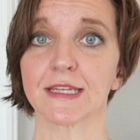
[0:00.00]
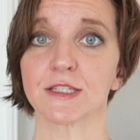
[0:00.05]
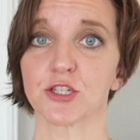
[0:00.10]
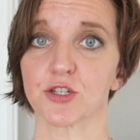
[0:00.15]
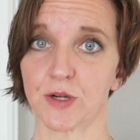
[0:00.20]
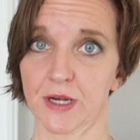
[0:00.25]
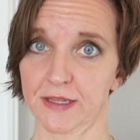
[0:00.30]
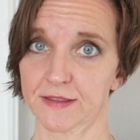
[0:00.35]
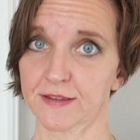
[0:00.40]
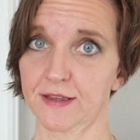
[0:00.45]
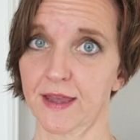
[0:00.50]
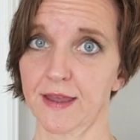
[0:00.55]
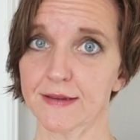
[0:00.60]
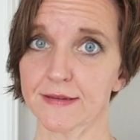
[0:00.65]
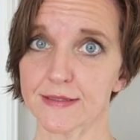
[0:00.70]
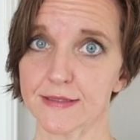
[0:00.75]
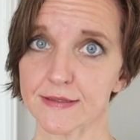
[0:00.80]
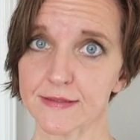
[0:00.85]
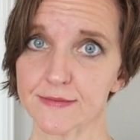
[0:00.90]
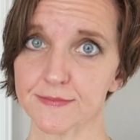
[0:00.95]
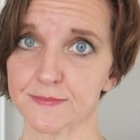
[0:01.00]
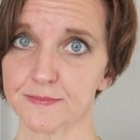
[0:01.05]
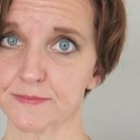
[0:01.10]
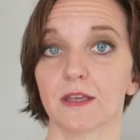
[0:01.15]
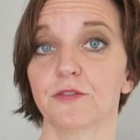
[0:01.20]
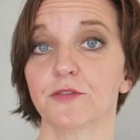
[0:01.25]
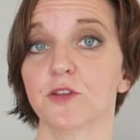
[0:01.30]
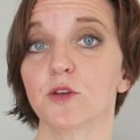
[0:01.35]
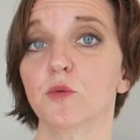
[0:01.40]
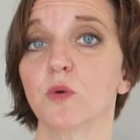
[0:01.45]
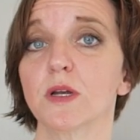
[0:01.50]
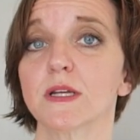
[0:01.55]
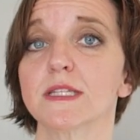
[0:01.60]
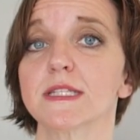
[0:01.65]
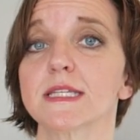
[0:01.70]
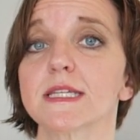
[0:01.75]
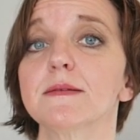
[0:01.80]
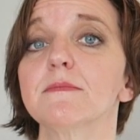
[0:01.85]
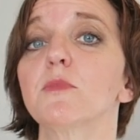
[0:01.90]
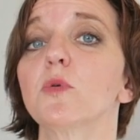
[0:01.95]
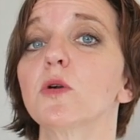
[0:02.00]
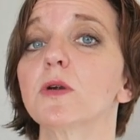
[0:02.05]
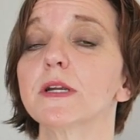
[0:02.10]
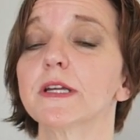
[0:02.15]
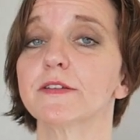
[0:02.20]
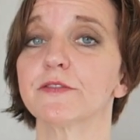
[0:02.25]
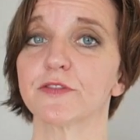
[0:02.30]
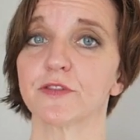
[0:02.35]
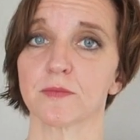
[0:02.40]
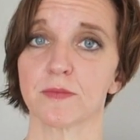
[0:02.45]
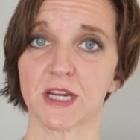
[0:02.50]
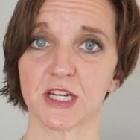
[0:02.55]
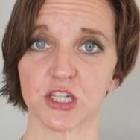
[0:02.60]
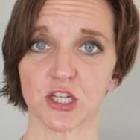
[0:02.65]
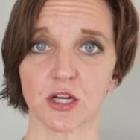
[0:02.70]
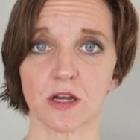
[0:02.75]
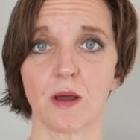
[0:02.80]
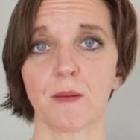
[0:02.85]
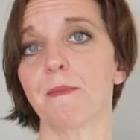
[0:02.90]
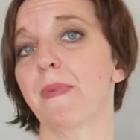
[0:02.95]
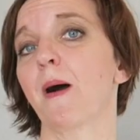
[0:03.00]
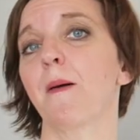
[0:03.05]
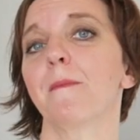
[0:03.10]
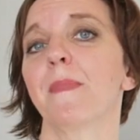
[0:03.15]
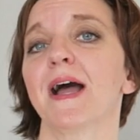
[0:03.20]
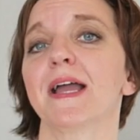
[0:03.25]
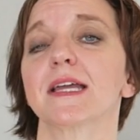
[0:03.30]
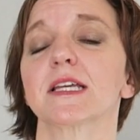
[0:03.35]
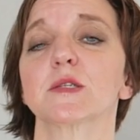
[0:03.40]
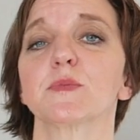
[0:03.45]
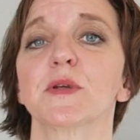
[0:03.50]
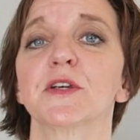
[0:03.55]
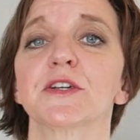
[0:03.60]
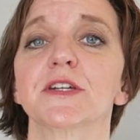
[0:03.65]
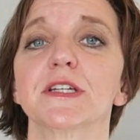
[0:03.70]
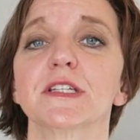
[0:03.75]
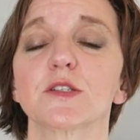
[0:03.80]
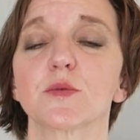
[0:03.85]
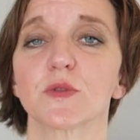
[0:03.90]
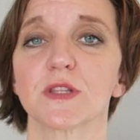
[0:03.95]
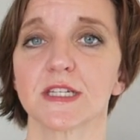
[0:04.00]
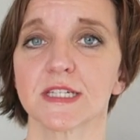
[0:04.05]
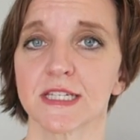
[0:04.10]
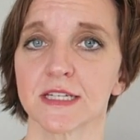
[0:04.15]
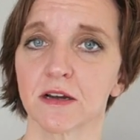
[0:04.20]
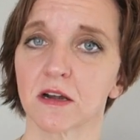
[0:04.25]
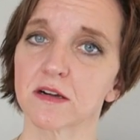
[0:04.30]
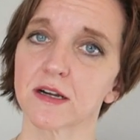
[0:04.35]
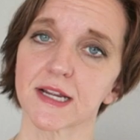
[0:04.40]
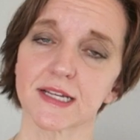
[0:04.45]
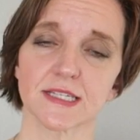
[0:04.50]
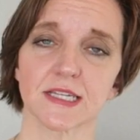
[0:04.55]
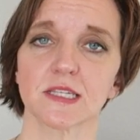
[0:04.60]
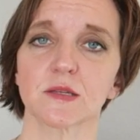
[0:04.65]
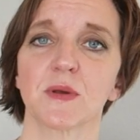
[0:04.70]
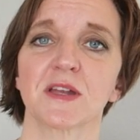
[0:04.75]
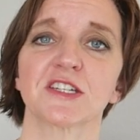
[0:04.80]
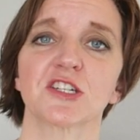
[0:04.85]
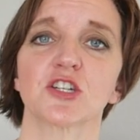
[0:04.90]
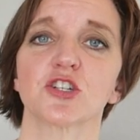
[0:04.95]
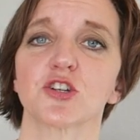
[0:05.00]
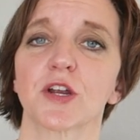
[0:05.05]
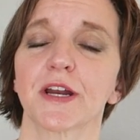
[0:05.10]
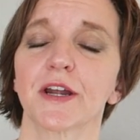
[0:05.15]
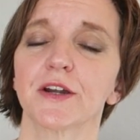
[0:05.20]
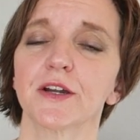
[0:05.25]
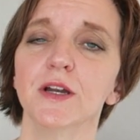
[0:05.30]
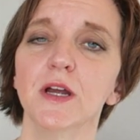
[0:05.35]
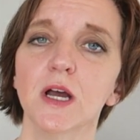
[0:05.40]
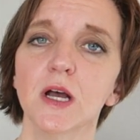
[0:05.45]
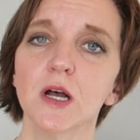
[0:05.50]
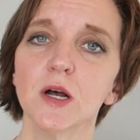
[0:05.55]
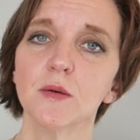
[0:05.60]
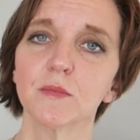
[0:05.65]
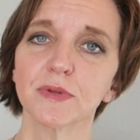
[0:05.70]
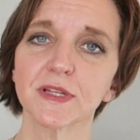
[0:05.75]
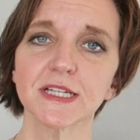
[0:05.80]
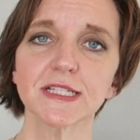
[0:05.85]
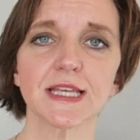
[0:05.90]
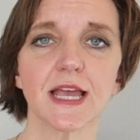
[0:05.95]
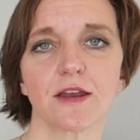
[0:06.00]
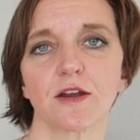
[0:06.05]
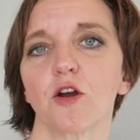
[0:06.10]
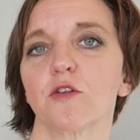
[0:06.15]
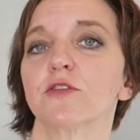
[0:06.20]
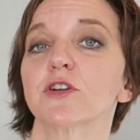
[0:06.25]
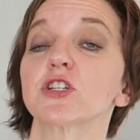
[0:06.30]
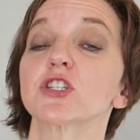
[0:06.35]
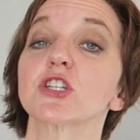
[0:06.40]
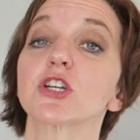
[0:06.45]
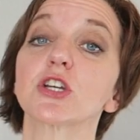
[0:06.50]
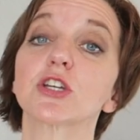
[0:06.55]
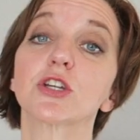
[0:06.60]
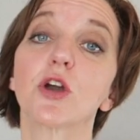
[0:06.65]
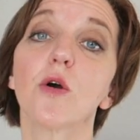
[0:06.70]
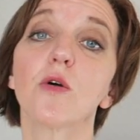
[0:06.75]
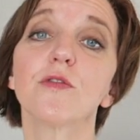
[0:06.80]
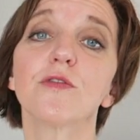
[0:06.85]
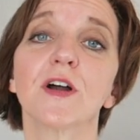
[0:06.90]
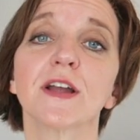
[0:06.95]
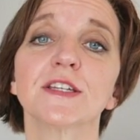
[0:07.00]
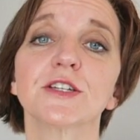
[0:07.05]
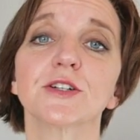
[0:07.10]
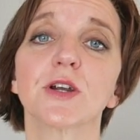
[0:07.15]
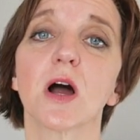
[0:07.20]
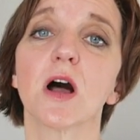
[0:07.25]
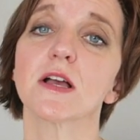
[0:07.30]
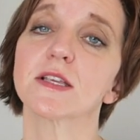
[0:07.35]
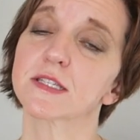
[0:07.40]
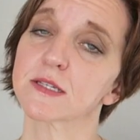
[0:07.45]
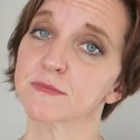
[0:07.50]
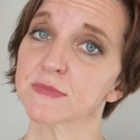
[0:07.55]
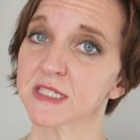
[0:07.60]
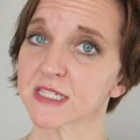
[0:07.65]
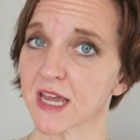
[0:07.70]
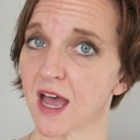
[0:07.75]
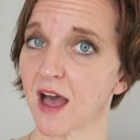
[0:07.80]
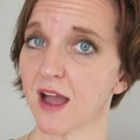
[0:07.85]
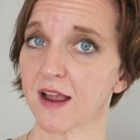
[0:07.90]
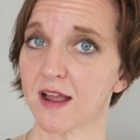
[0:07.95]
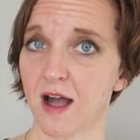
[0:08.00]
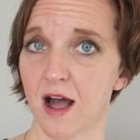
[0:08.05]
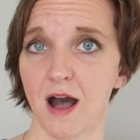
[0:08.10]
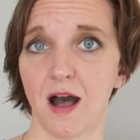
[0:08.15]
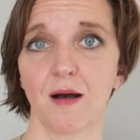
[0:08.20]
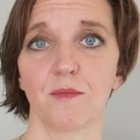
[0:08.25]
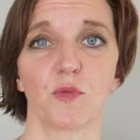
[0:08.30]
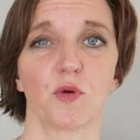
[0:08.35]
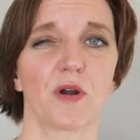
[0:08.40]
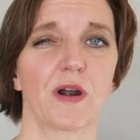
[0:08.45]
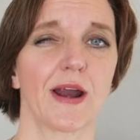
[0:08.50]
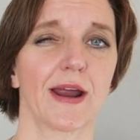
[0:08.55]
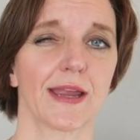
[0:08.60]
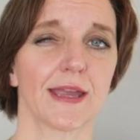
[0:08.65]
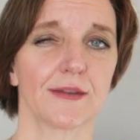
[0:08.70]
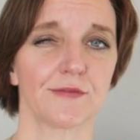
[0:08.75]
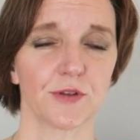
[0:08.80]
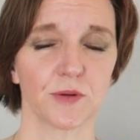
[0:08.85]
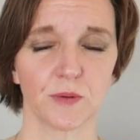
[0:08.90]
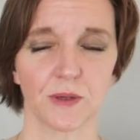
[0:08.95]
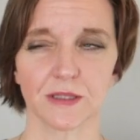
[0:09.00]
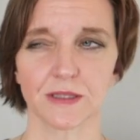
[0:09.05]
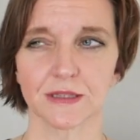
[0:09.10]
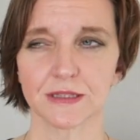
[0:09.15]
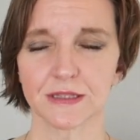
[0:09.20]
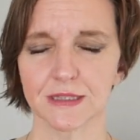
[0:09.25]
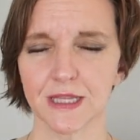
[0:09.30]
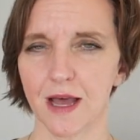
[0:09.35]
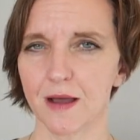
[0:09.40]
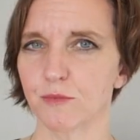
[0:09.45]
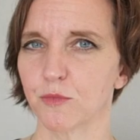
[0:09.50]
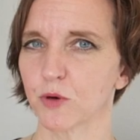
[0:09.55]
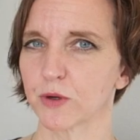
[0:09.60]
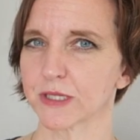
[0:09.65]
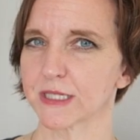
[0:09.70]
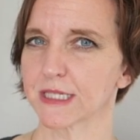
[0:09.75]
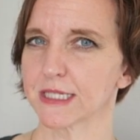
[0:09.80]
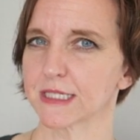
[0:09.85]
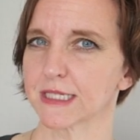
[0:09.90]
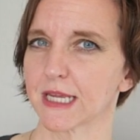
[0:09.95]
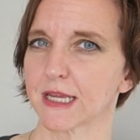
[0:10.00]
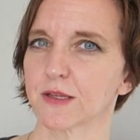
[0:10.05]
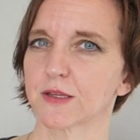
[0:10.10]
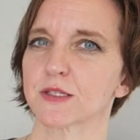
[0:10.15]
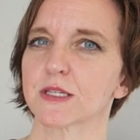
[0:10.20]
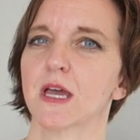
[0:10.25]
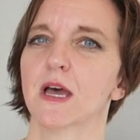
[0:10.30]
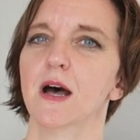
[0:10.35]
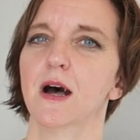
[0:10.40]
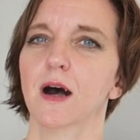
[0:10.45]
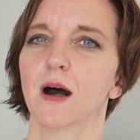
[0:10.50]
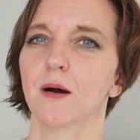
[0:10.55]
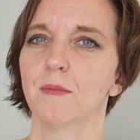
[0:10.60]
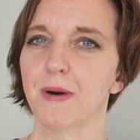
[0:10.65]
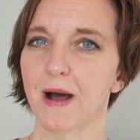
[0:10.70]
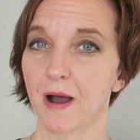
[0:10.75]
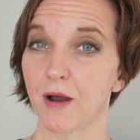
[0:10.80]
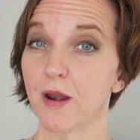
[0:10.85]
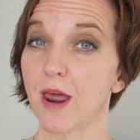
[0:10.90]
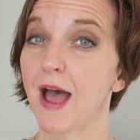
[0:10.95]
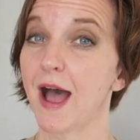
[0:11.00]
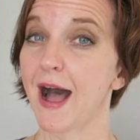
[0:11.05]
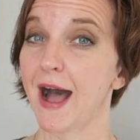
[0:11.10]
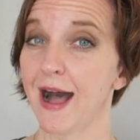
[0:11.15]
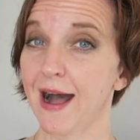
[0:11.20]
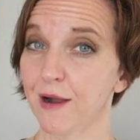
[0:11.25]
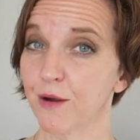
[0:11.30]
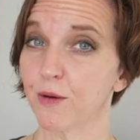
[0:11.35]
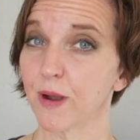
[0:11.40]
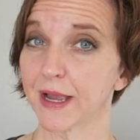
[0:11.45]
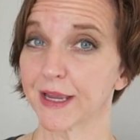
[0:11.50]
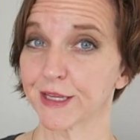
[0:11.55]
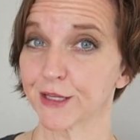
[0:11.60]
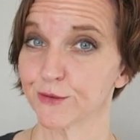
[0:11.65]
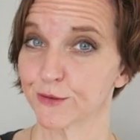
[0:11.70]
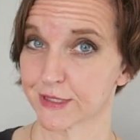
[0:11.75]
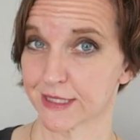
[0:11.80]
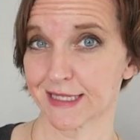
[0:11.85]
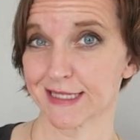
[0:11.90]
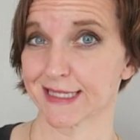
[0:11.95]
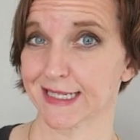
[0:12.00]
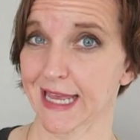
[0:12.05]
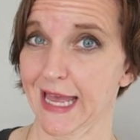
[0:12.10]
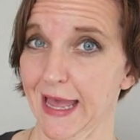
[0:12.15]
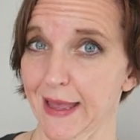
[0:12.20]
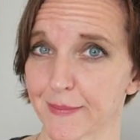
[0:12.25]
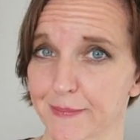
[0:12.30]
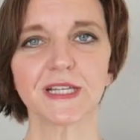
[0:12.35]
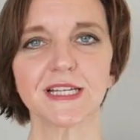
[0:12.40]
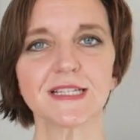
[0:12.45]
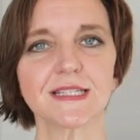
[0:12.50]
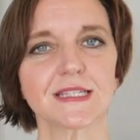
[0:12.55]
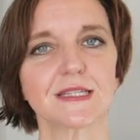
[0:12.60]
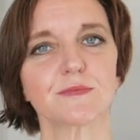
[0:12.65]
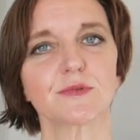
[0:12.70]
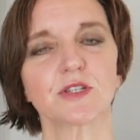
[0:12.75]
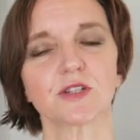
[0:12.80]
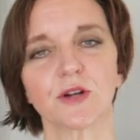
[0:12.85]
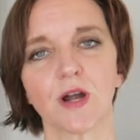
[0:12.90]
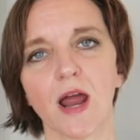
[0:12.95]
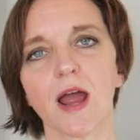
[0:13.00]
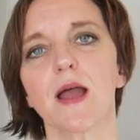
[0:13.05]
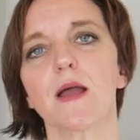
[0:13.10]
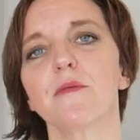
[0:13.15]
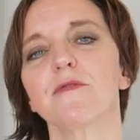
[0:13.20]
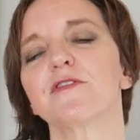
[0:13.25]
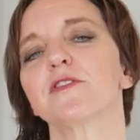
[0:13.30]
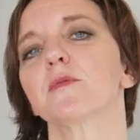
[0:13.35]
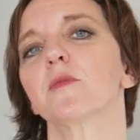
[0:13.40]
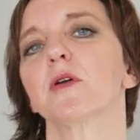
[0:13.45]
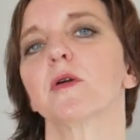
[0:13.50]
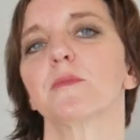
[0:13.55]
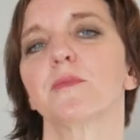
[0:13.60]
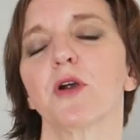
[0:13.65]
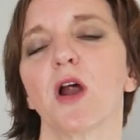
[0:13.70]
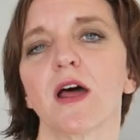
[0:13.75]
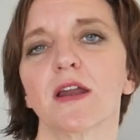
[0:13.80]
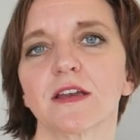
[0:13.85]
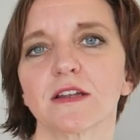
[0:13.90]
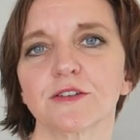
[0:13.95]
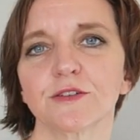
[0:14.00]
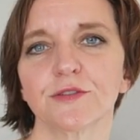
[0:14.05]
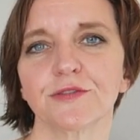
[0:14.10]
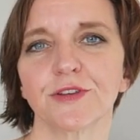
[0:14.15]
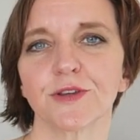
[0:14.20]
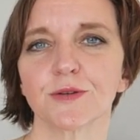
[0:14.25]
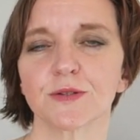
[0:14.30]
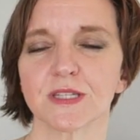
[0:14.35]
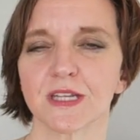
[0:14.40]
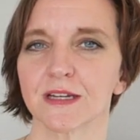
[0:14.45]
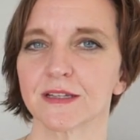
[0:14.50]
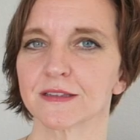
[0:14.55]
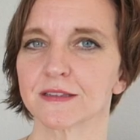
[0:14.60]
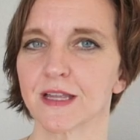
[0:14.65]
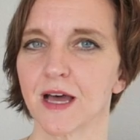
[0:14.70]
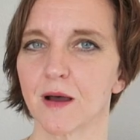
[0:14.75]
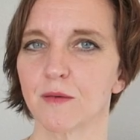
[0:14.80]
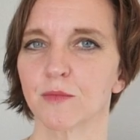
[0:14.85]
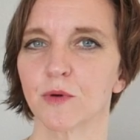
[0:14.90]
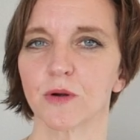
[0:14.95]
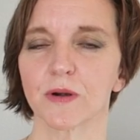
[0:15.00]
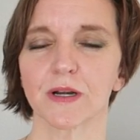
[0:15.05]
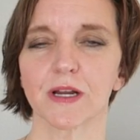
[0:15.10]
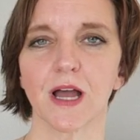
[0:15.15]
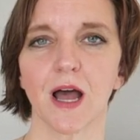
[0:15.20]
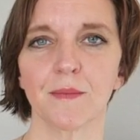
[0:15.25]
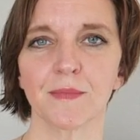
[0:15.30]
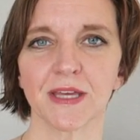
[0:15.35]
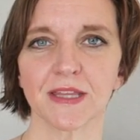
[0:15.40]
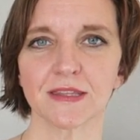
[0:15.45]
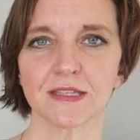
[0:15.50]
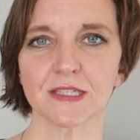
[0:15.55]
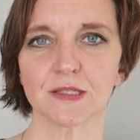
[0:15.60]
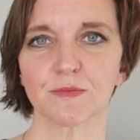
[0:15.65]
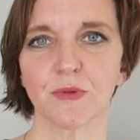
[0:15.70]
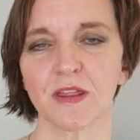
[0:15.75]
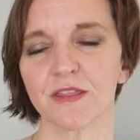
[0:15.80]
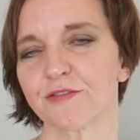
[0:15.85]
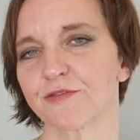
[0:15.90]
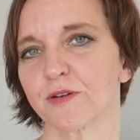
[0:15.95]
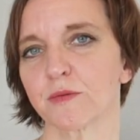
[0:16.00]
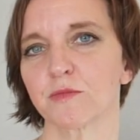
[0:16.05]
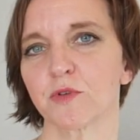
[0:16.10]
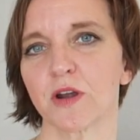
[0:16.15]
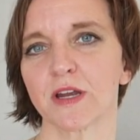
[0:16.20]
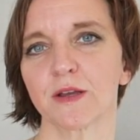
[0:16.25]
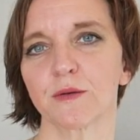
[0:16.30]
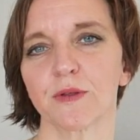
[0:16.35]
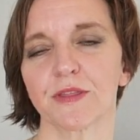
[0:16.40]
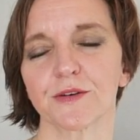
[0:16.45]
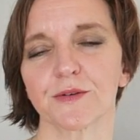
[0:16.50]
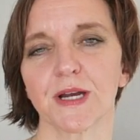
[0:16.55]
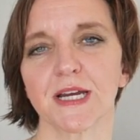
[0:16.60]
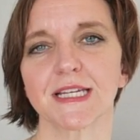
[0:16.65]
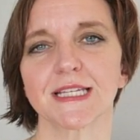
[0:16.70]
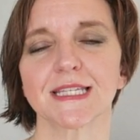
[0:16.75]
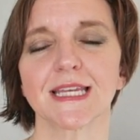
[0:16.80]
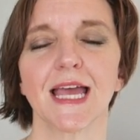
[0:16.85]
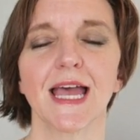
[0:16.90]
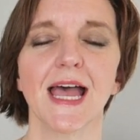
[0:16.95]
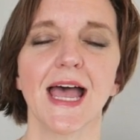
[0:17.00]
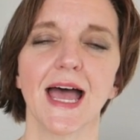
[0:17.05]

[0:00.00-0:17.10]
and strength gains. If you want to see more information about my experience with the TRX suspension trainer, please head over to gofindyourawesome.com where I give you a lot more details about how I use this guy. Please subscribe for more product reviews and a lot more coming this month from Running with Grace.